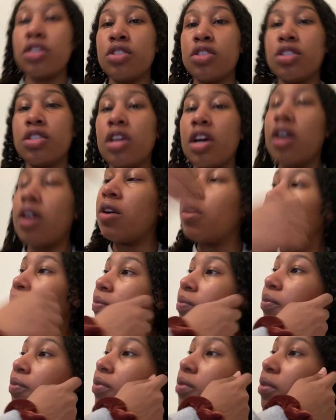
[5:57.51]
So,
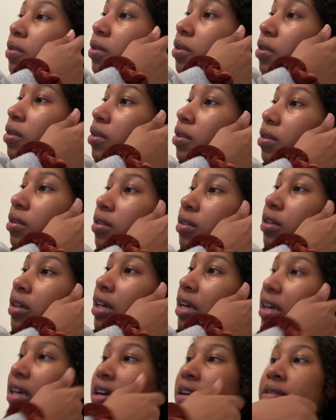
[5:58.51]

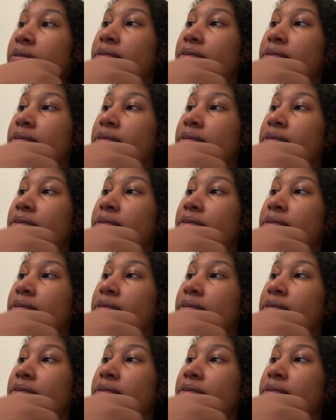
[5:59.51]
yeah.